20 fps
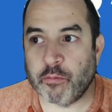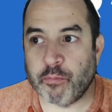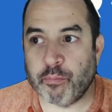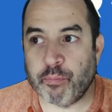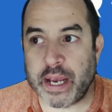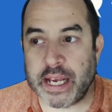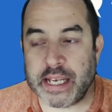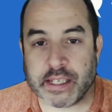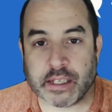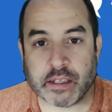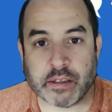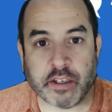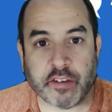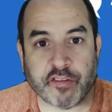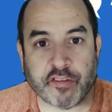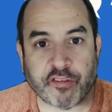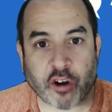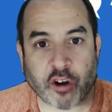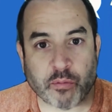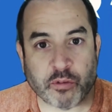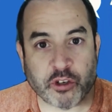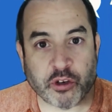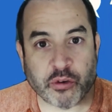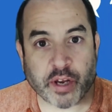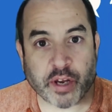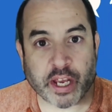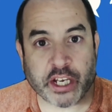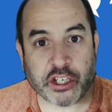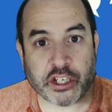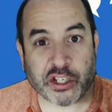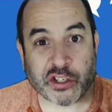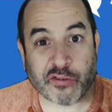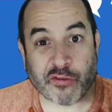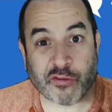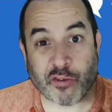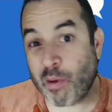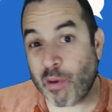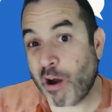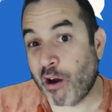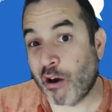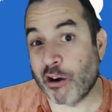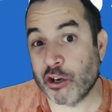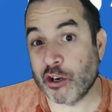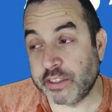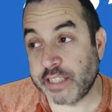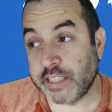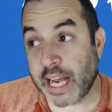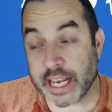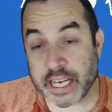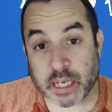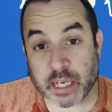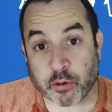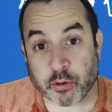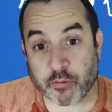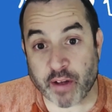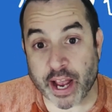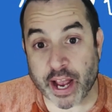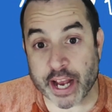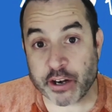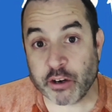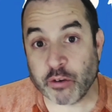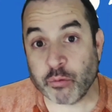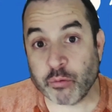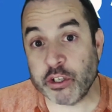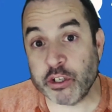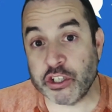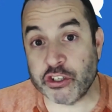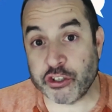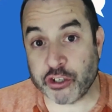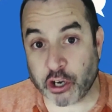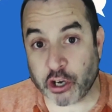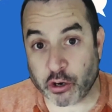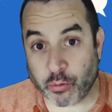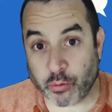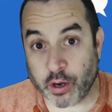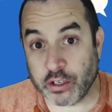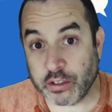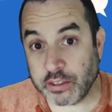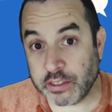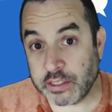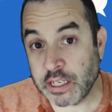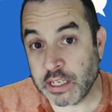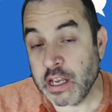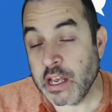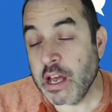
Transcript: basically from donations from our dining provider, which is Chartwell's,